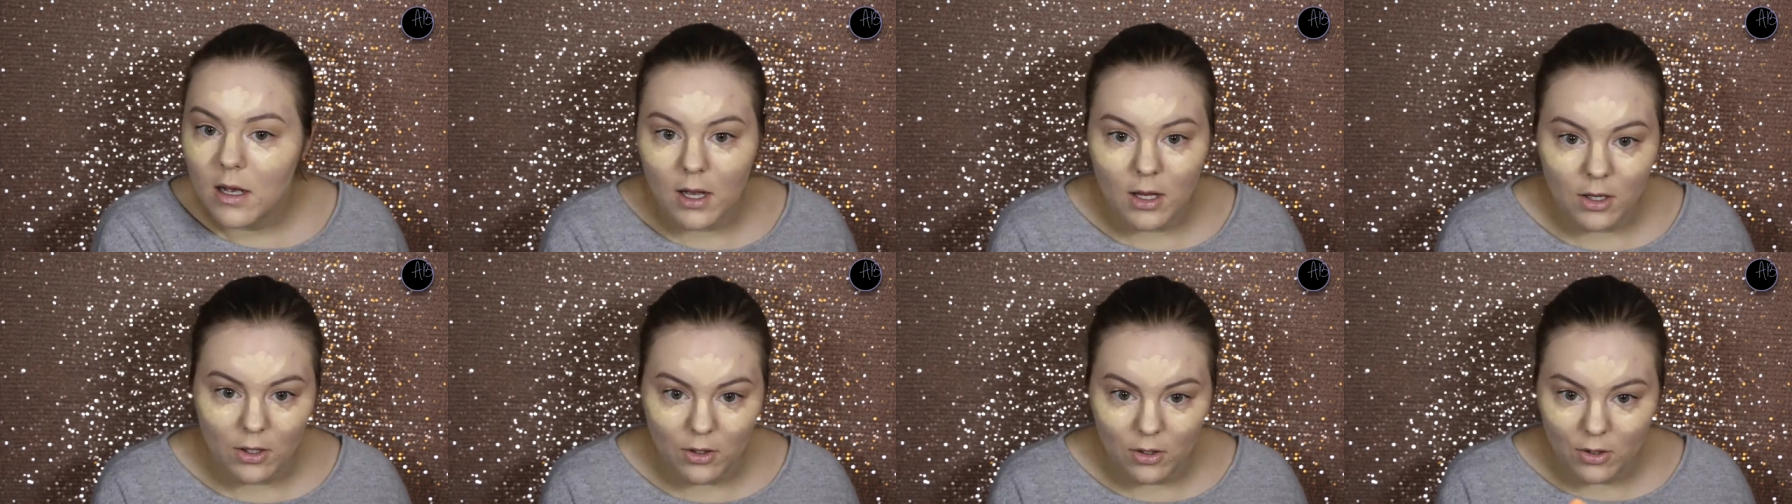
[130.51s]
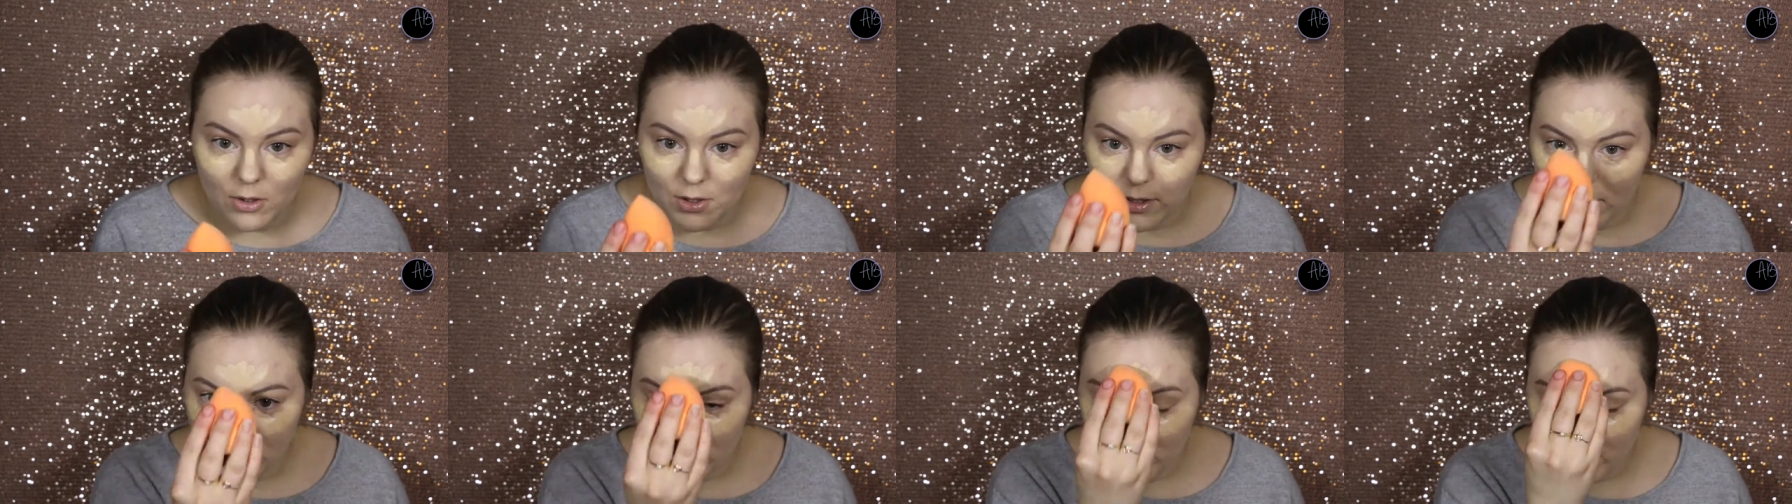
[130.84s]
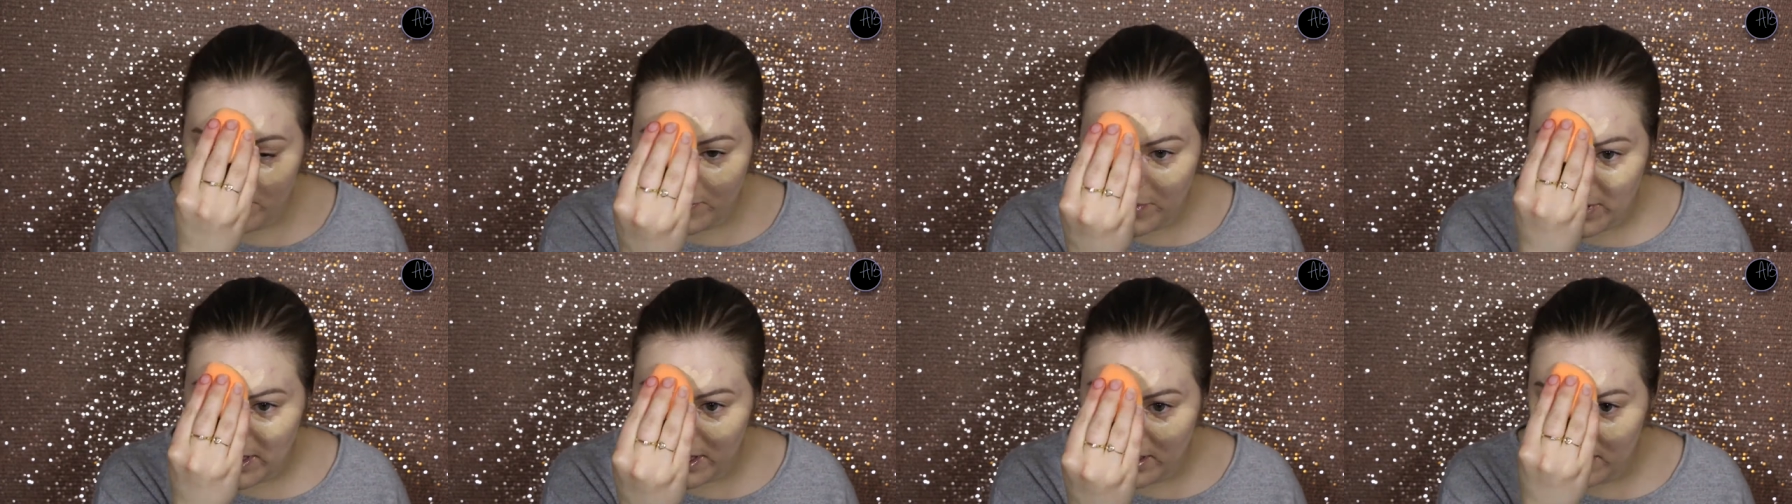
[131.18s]
a lot
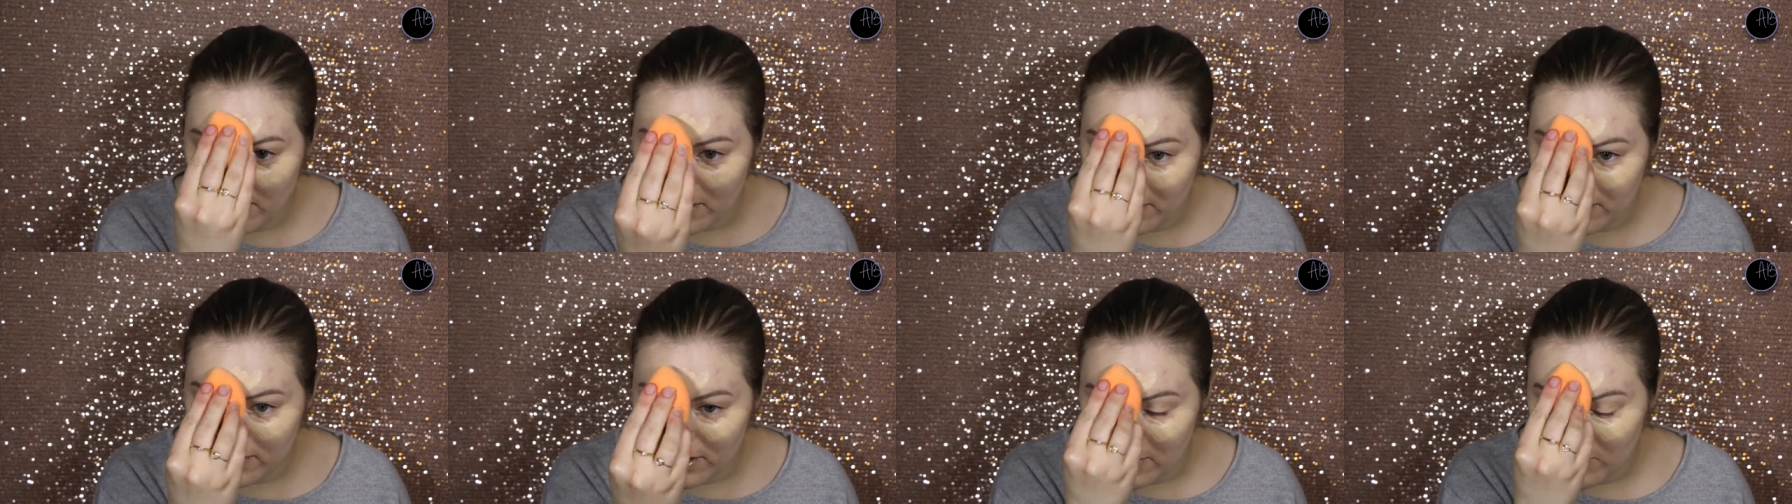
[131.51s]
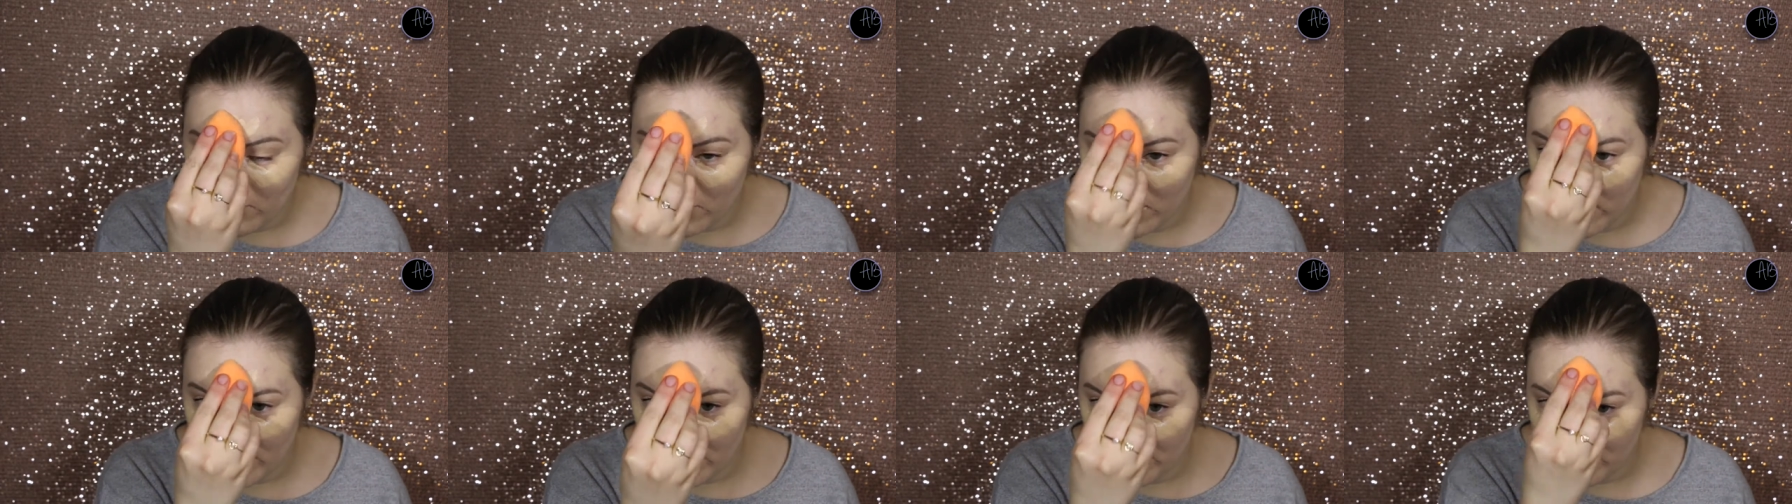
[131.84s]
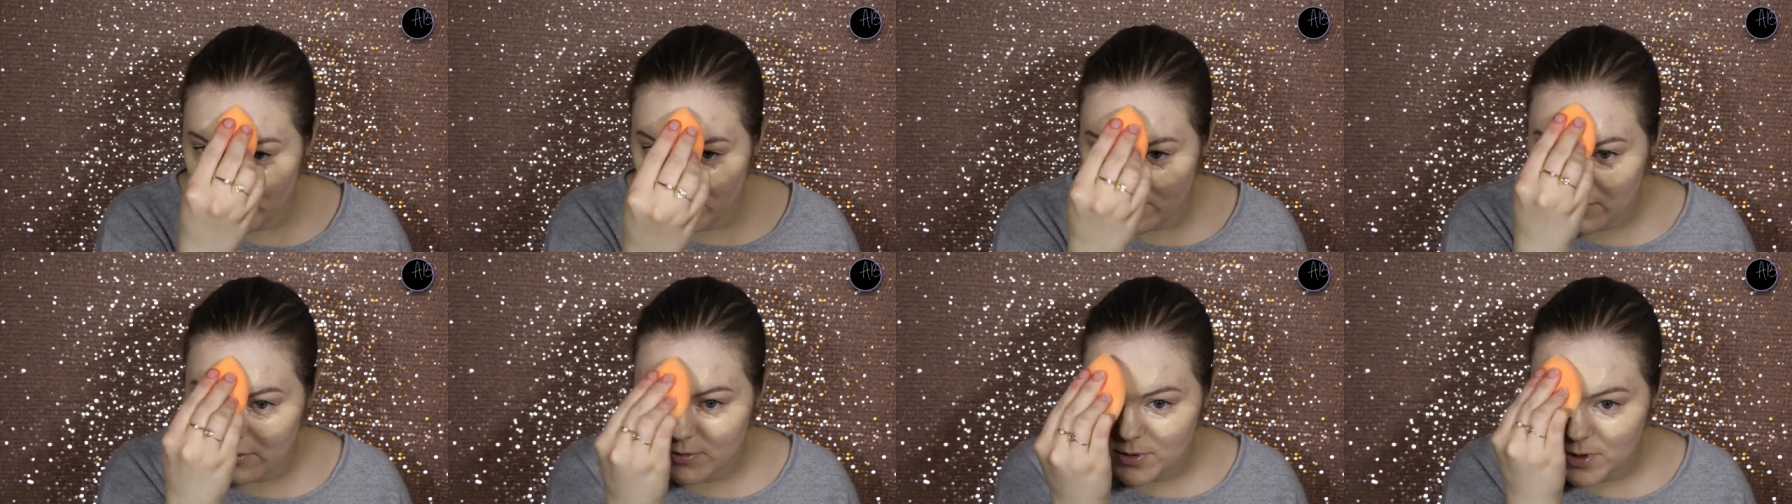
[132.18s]
better than what I
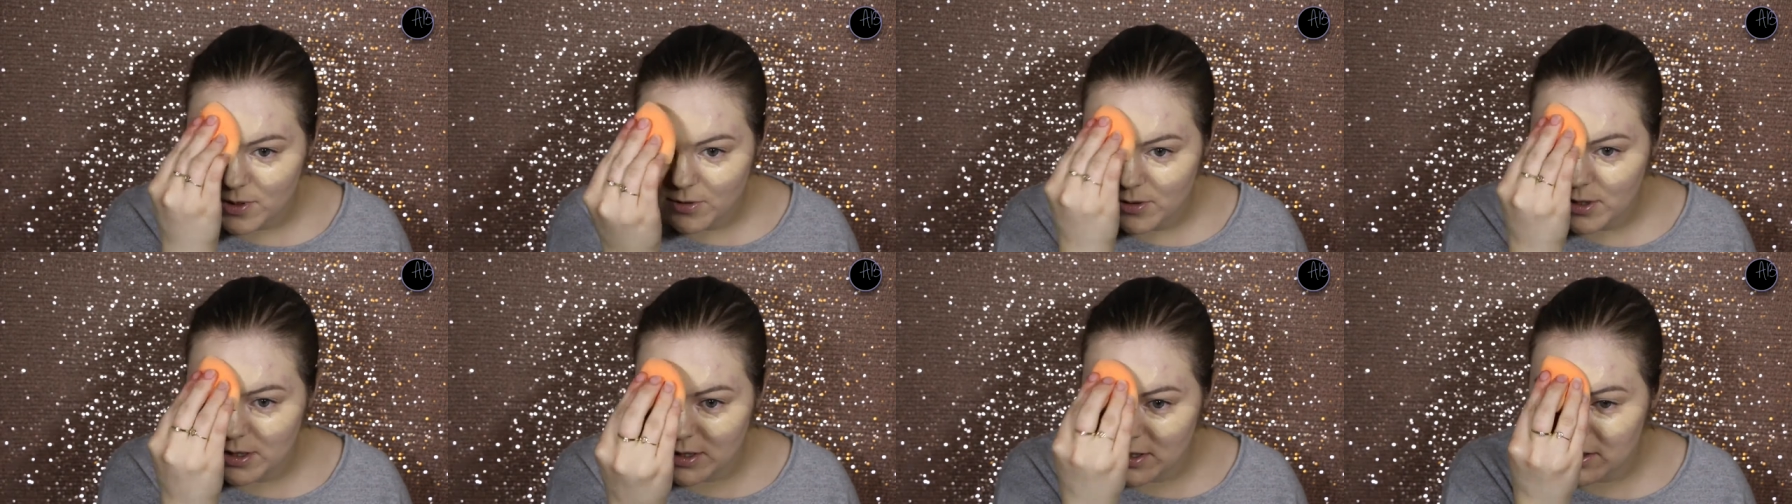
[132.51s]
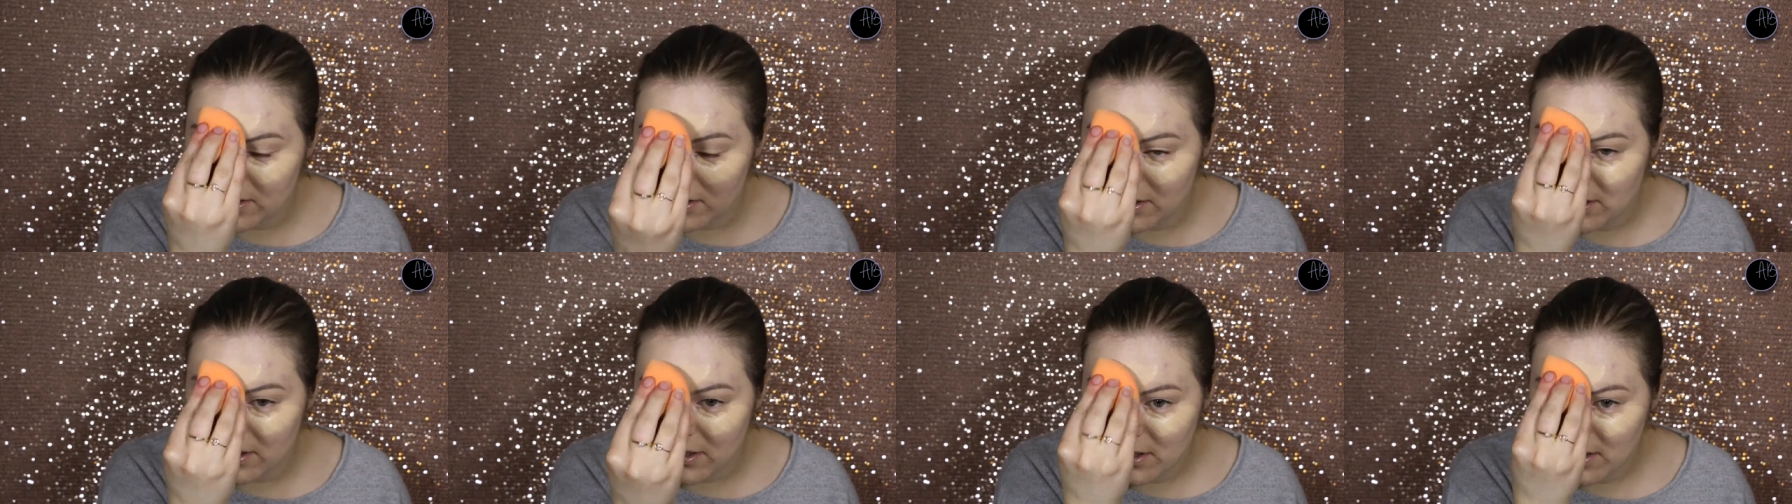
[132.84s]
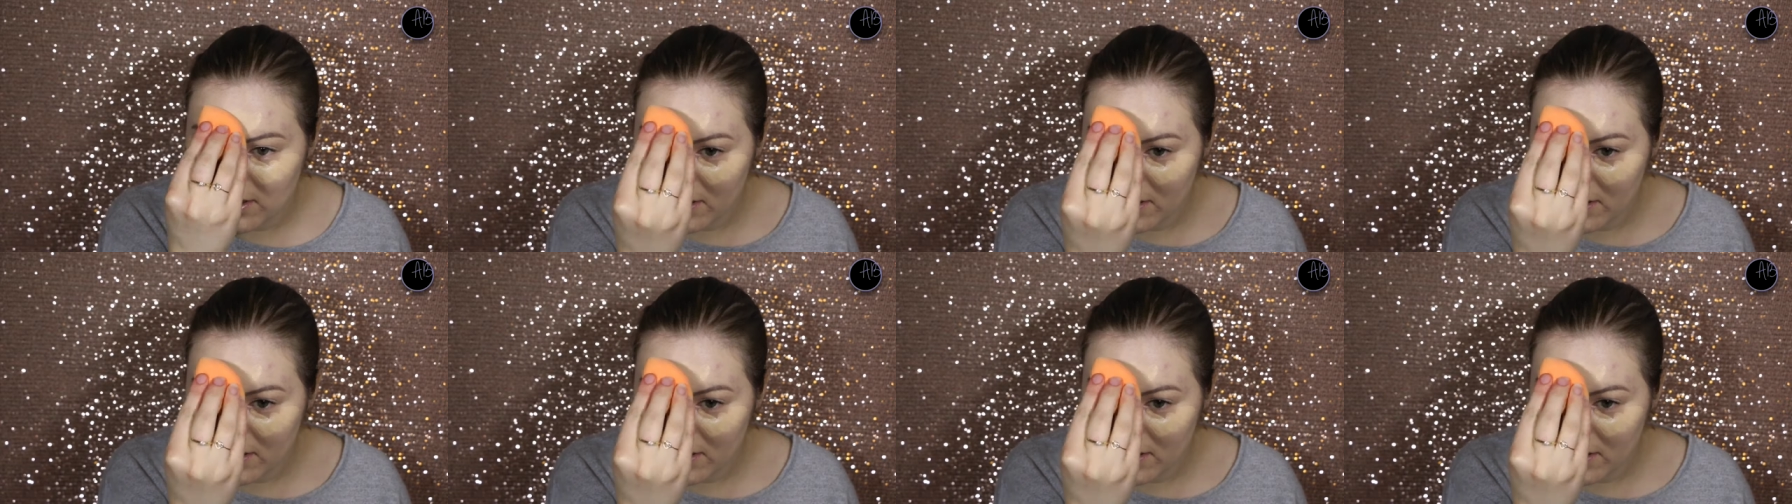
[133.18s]
thought it was going to.